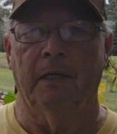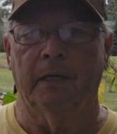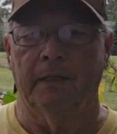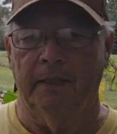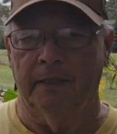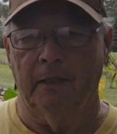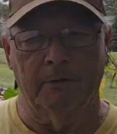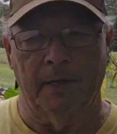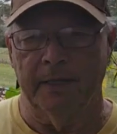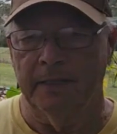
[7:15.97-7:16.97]
and they go
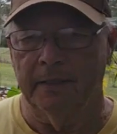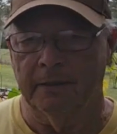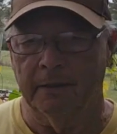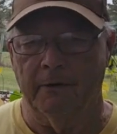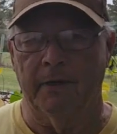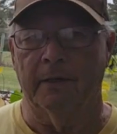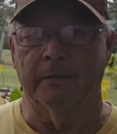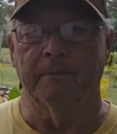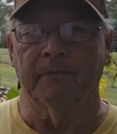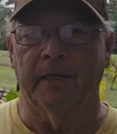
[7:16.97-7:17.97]
right into the ground,
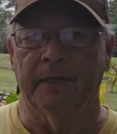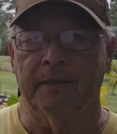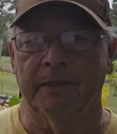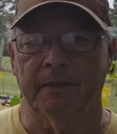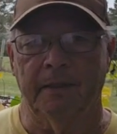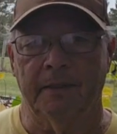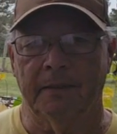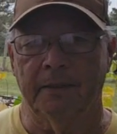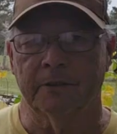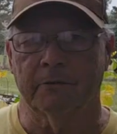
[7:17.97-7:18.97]
and it
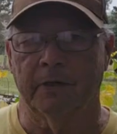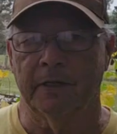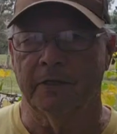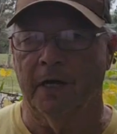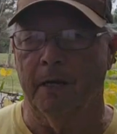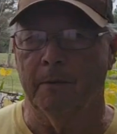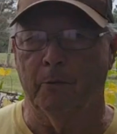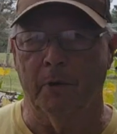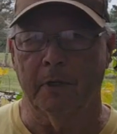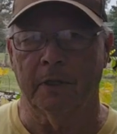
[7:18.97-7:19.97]
does a great job. The
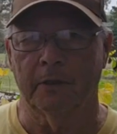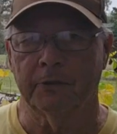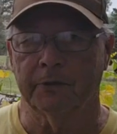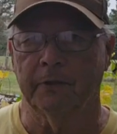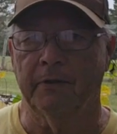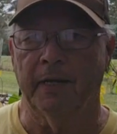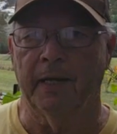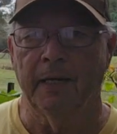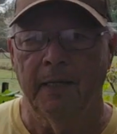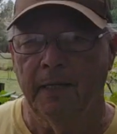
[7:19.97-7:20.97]
water goes through that,
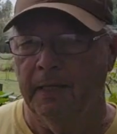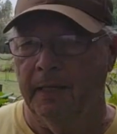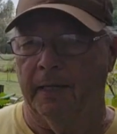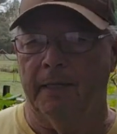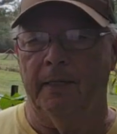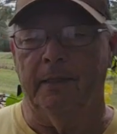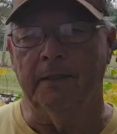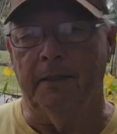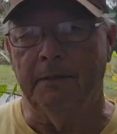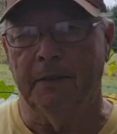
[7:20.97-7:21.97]
and
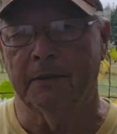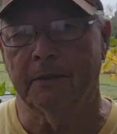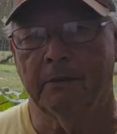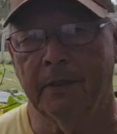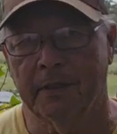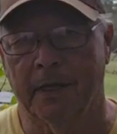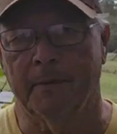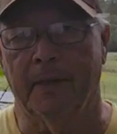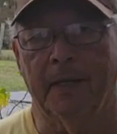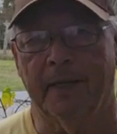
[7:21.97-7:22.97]
it does a great
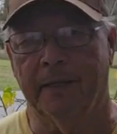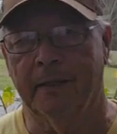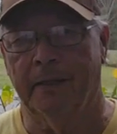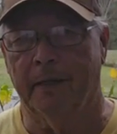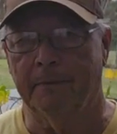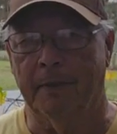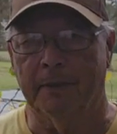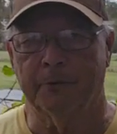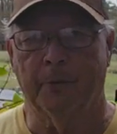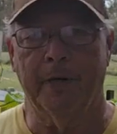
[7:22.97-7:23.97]
job. I like it. I
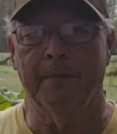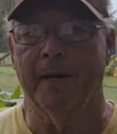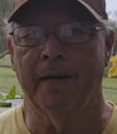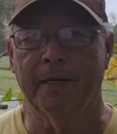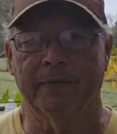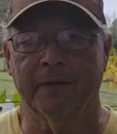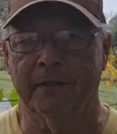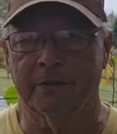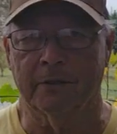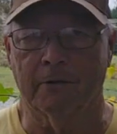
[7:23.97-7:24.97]
swear by it. I think
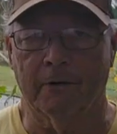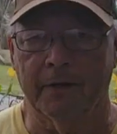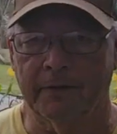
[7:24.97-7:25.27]
it's a great